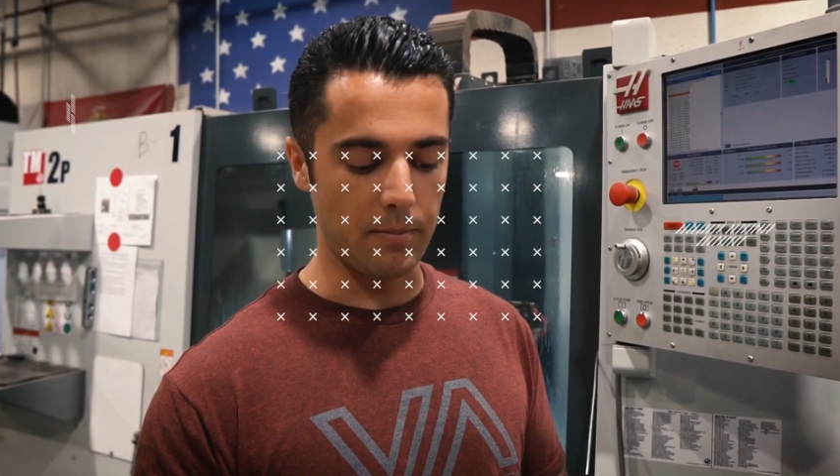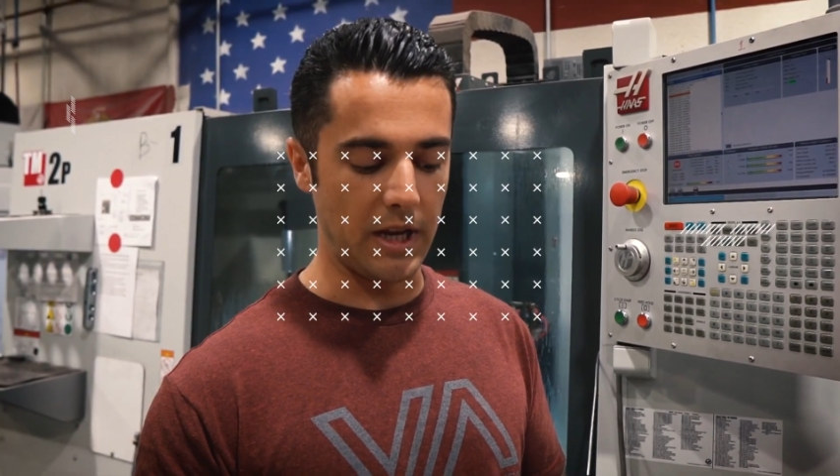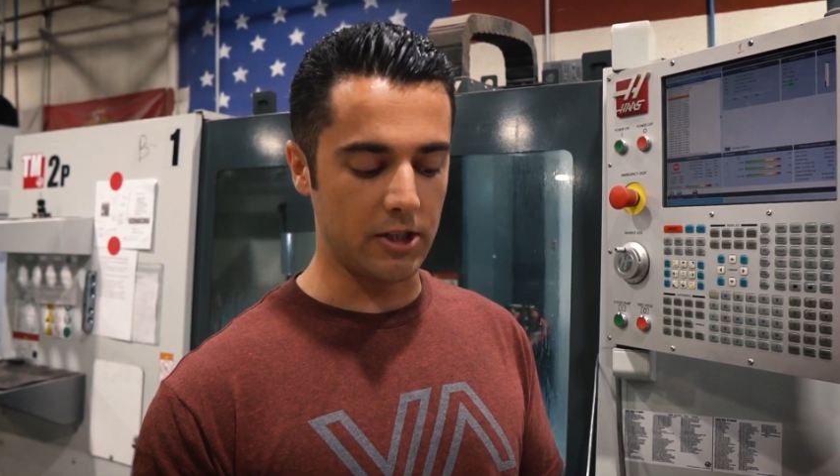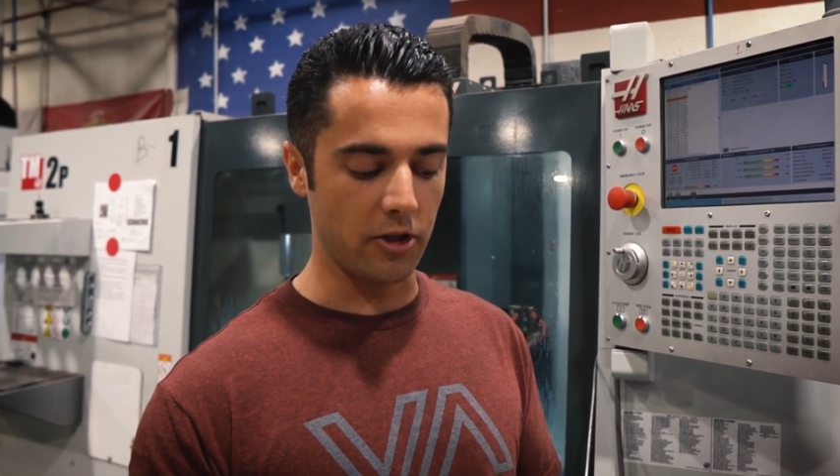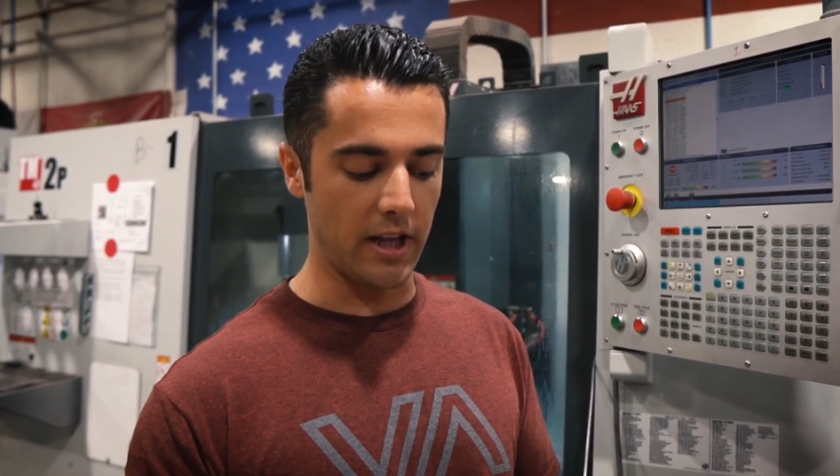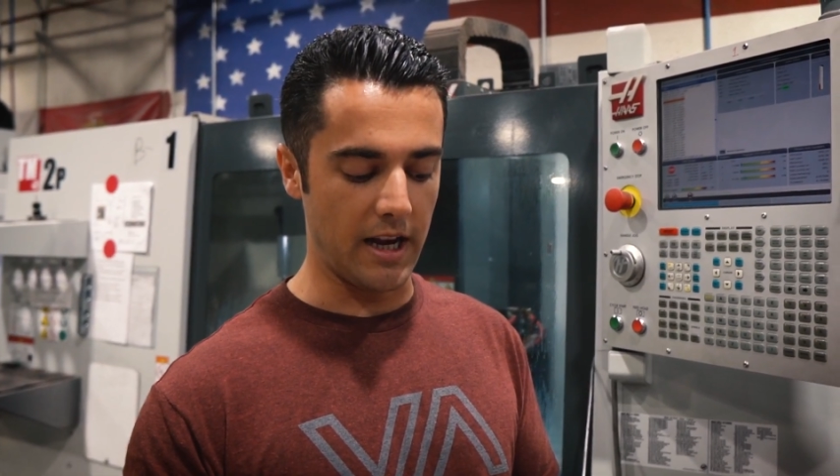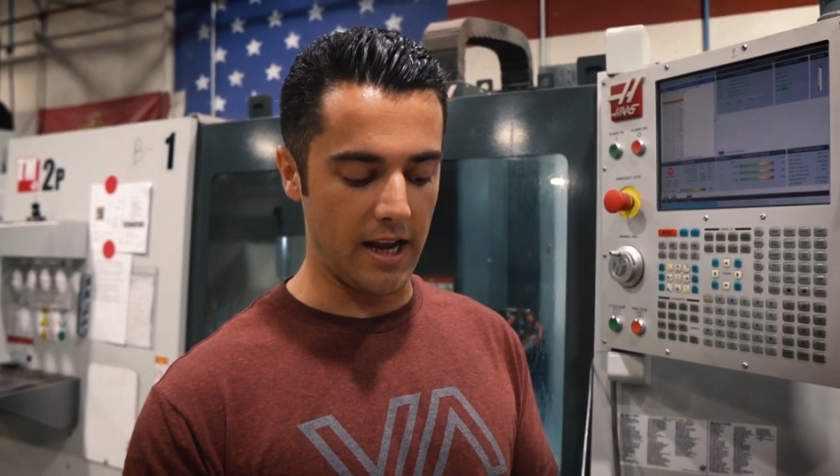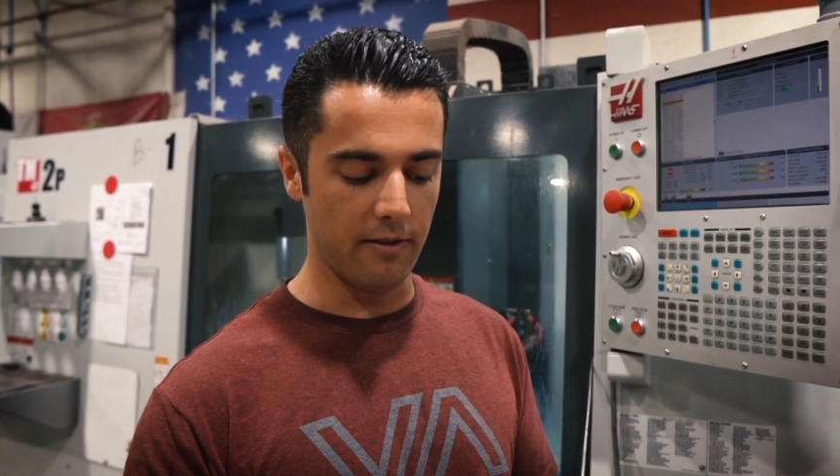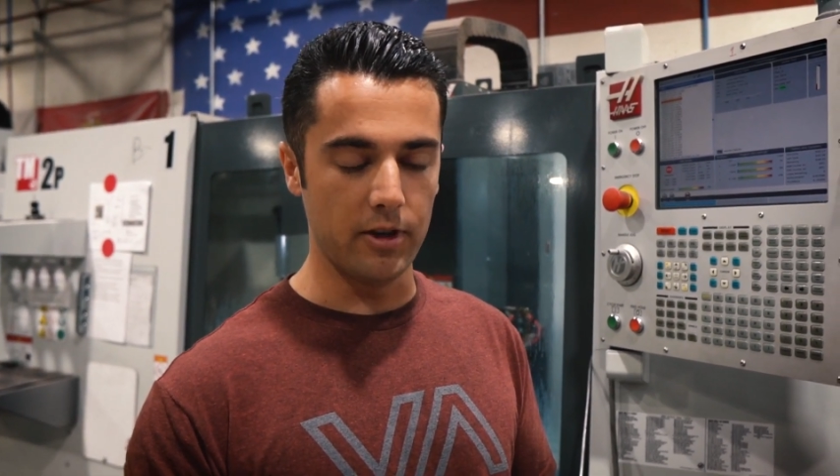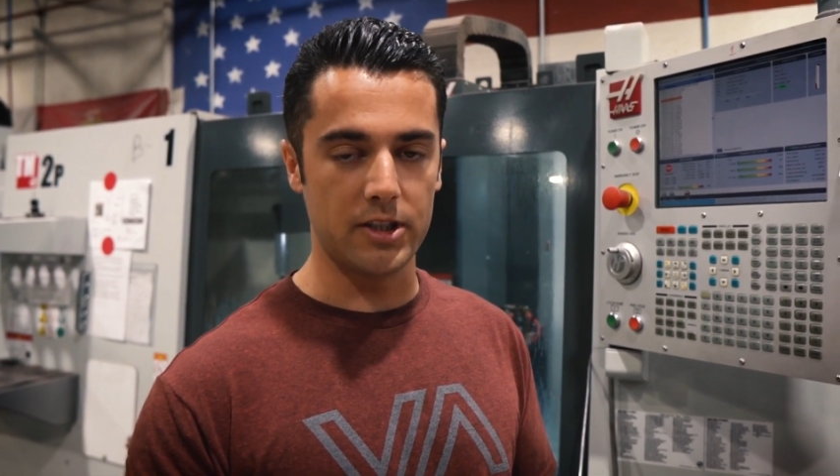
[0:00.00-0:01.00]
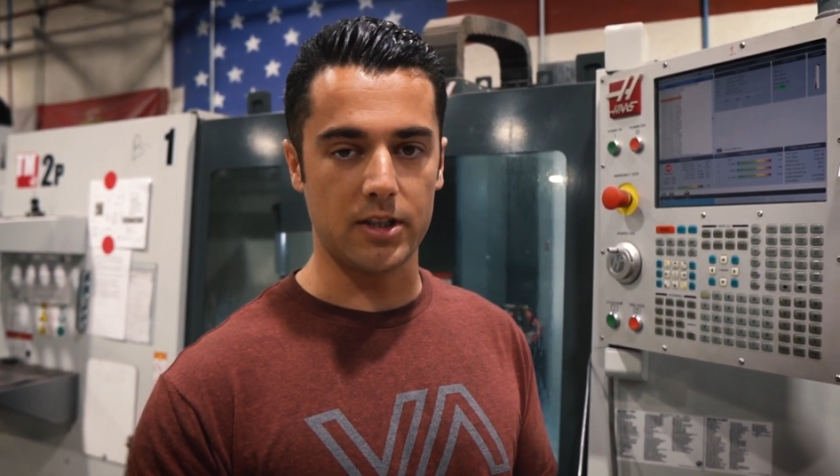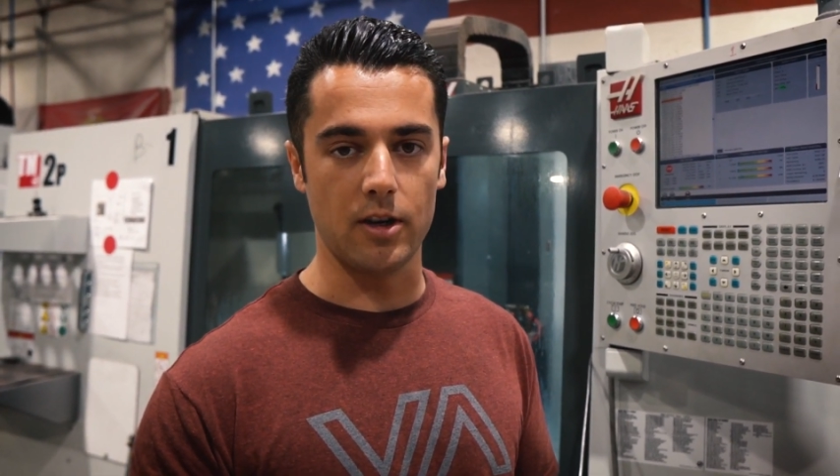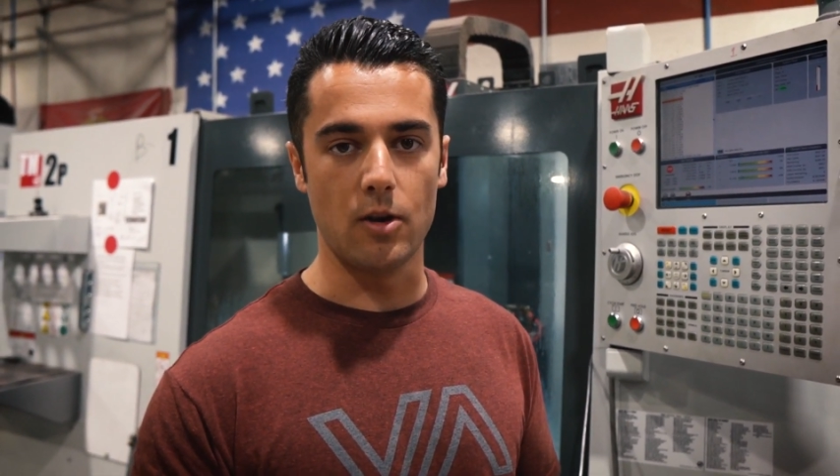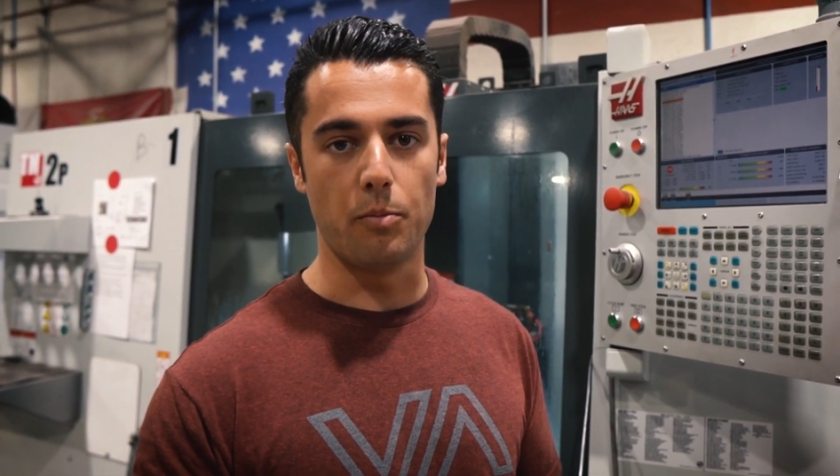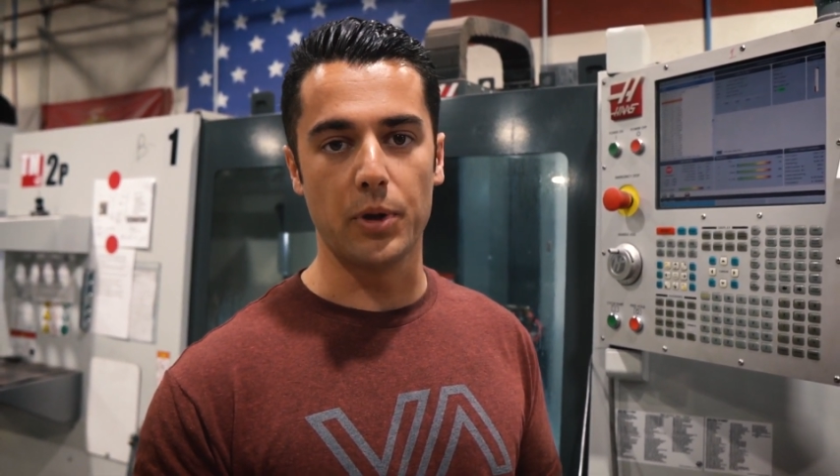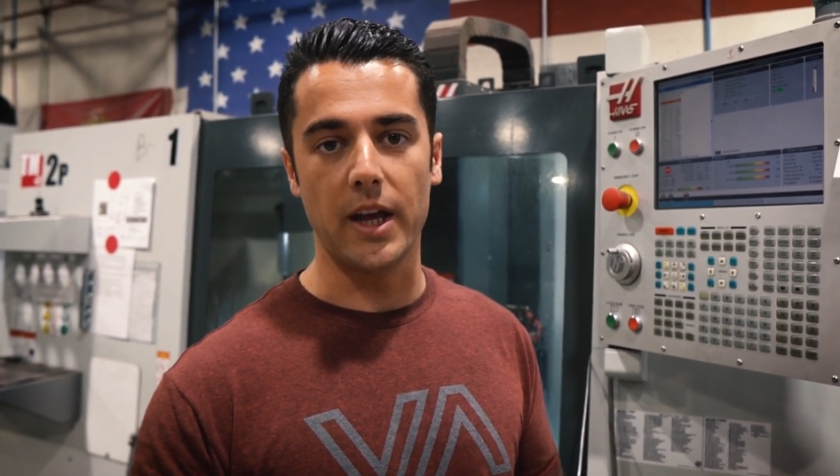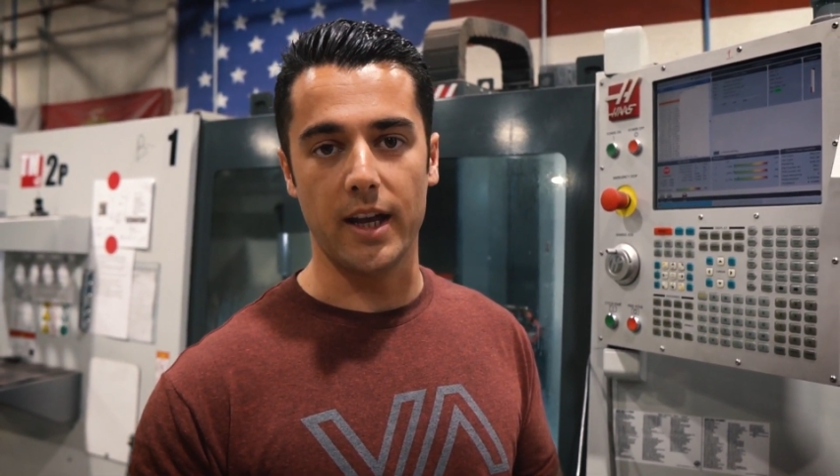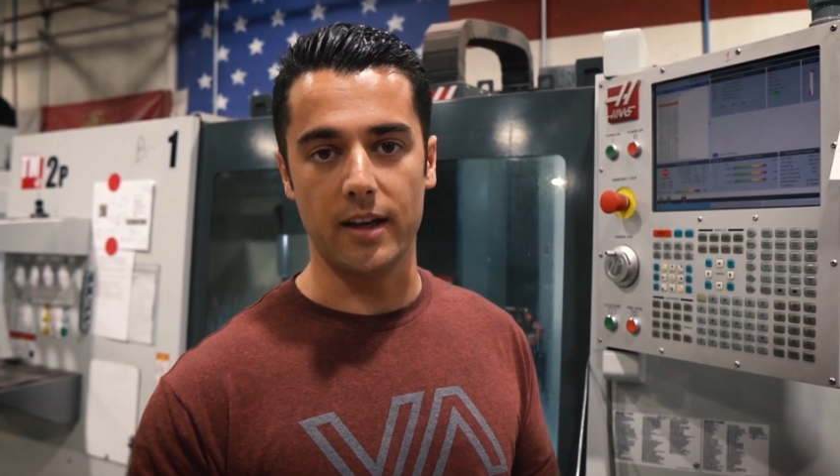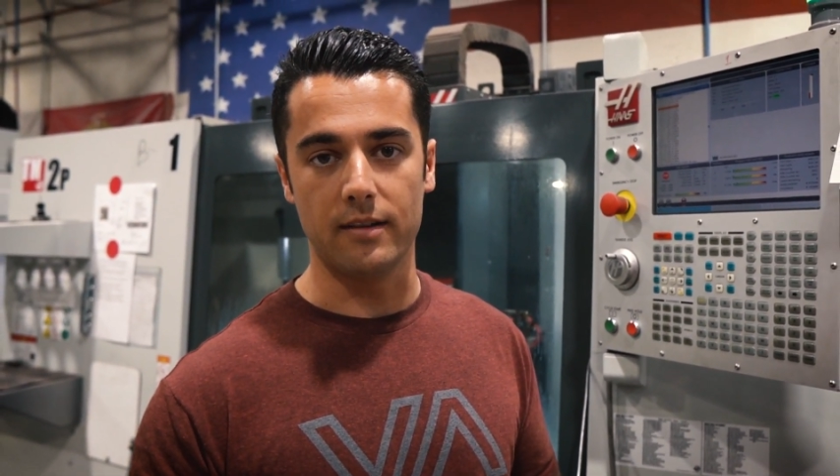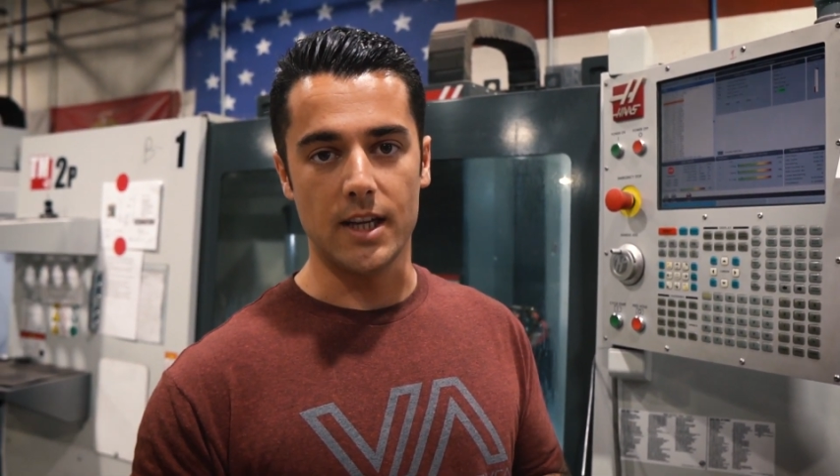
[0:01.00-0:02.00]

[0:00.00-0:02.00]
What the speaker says: to make sure that every single blade